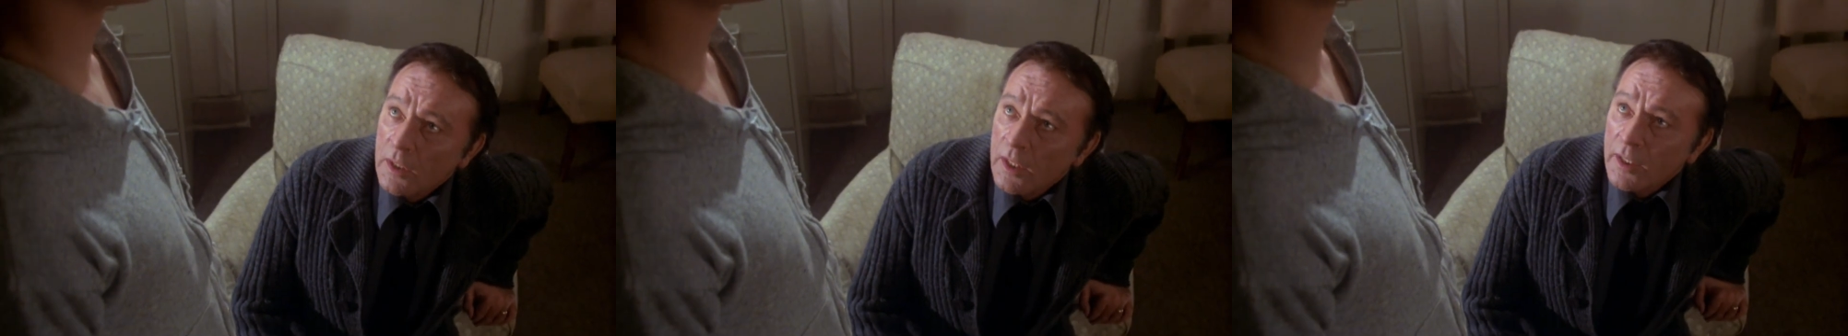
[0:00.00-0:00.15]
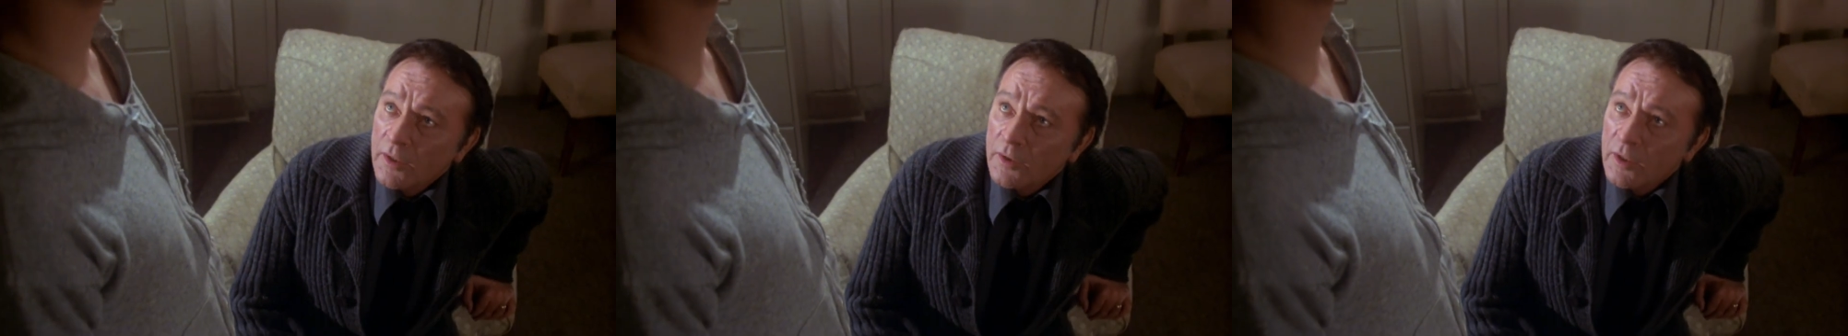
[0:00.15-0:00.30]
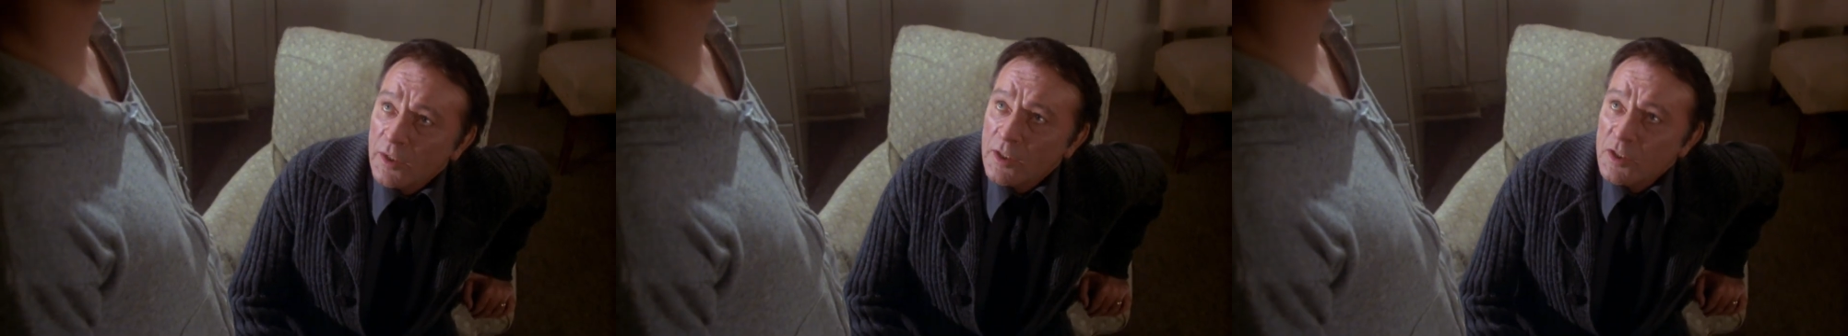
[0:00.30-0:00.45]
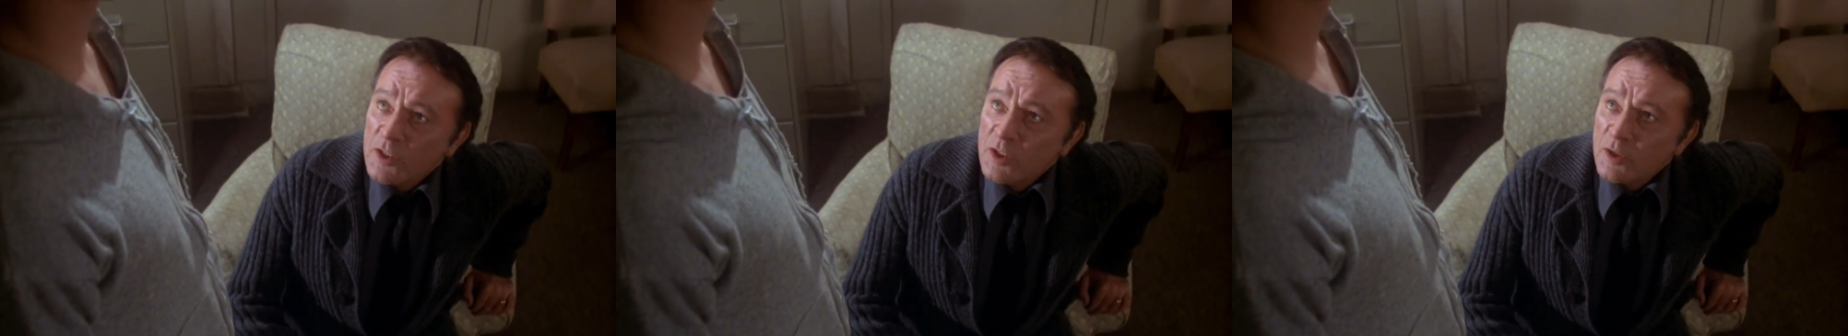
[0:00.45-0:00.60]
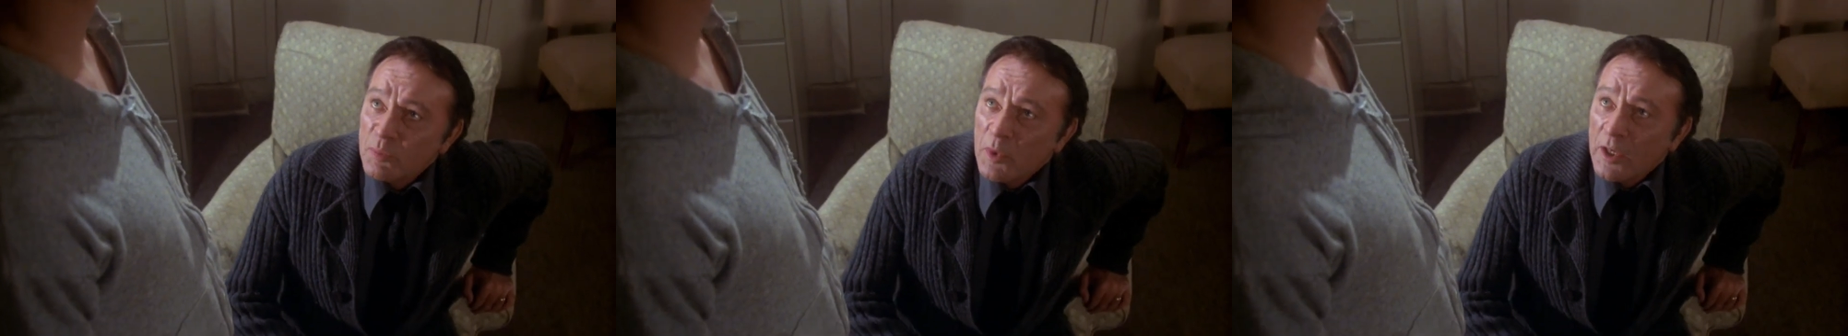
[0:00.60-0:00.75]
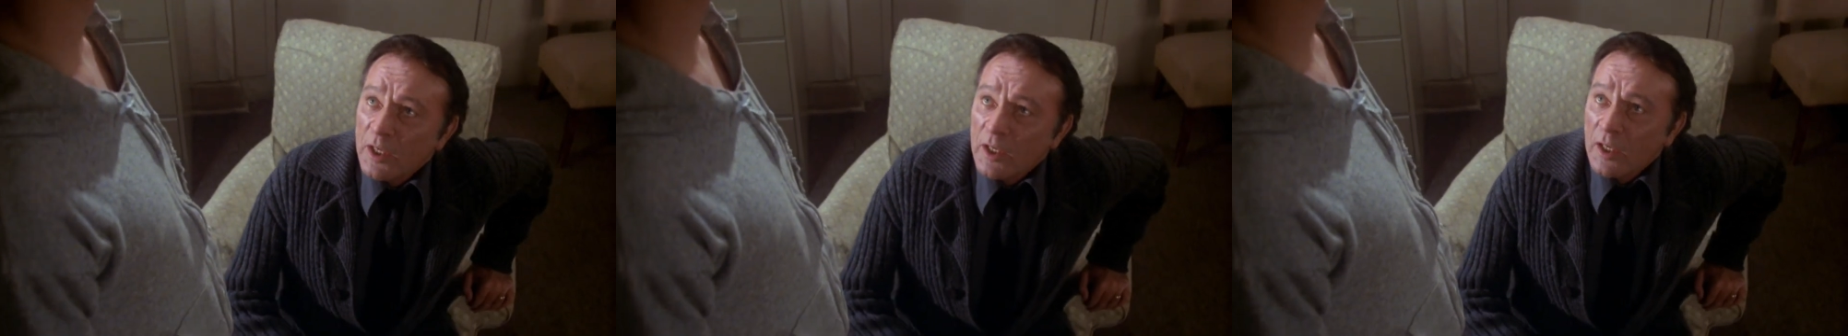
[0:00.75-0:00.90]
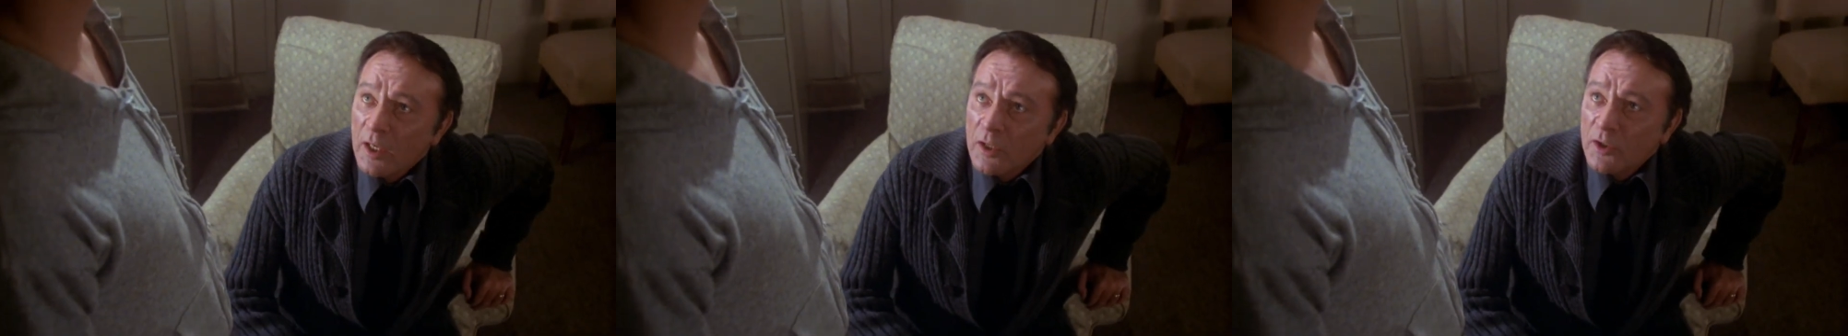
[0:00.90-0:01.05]
and he
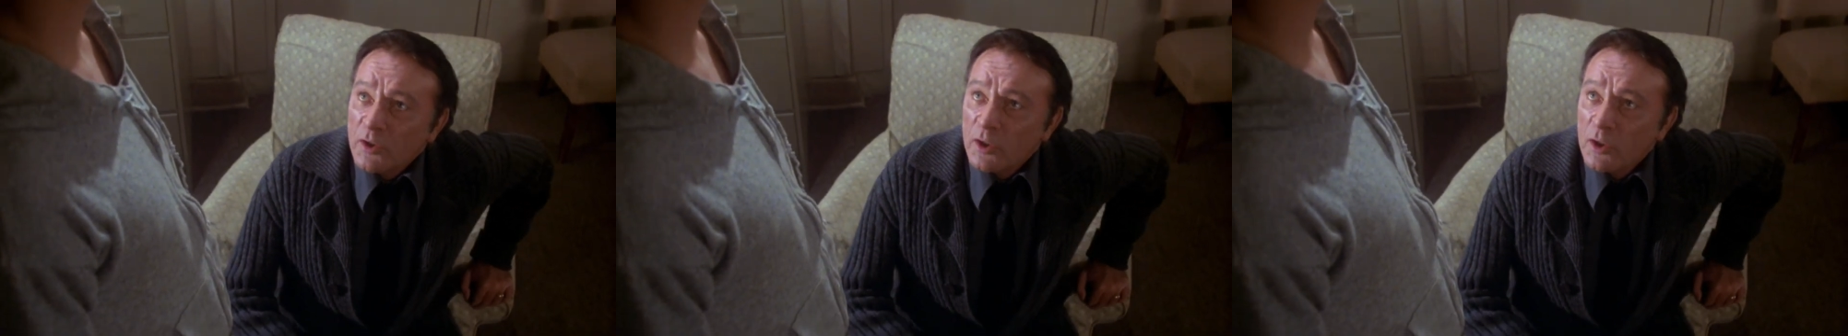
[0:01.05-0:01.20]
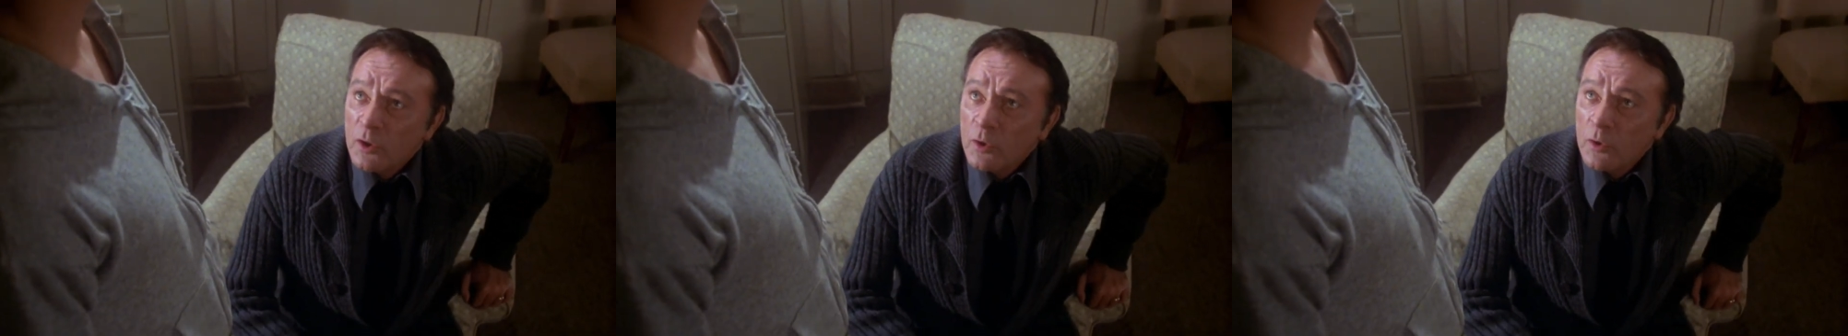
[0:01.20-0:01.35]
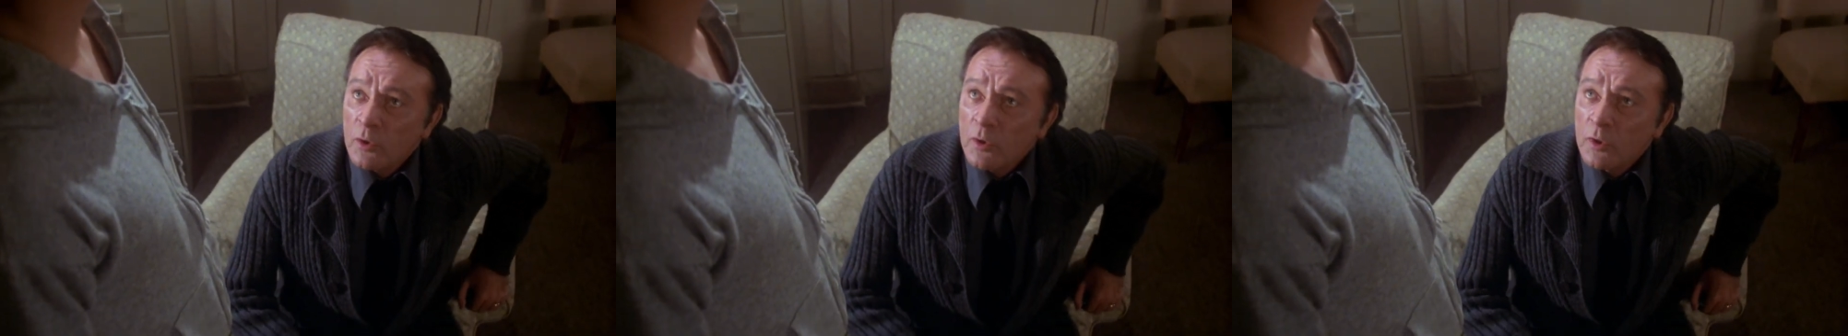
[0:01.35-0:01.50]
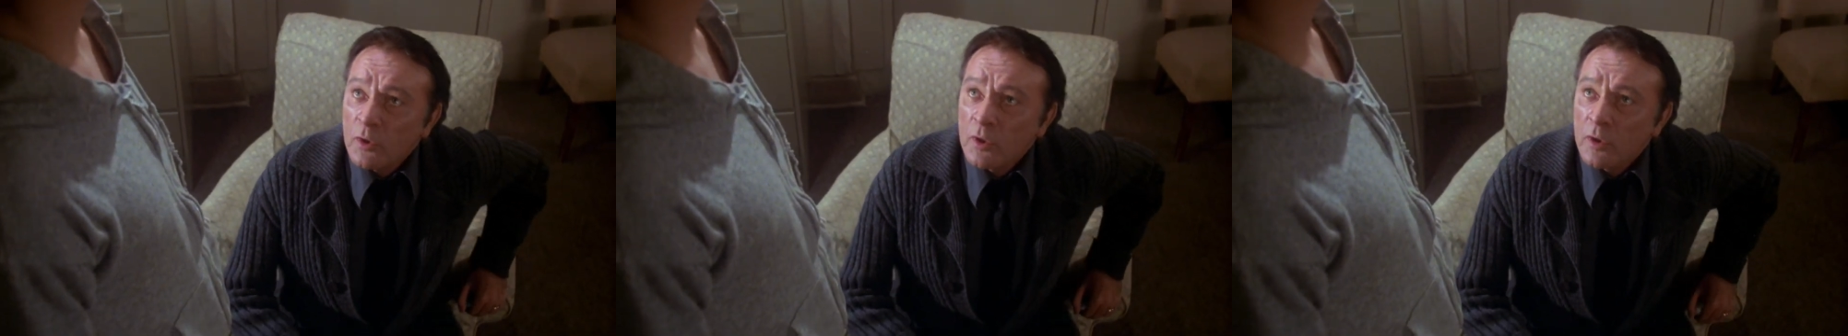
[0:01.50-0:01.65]
spake unto you.